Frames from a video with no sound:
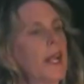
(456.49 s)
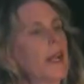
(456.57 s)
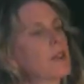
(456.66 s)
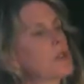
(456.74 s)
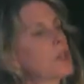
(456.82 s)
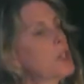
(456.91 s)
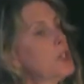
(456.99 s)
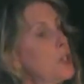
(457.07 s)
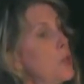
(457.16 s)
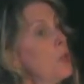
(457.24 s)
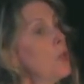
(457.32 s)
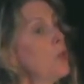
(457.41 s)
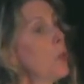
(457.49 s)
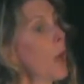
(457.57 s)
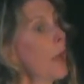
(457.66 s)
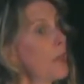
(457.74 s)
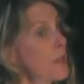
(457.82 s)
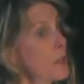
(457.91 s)
actually do
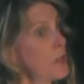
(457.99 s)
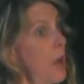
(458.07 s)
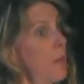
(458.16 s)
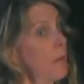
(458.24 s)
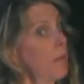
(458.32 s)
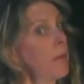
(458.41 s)
at this job?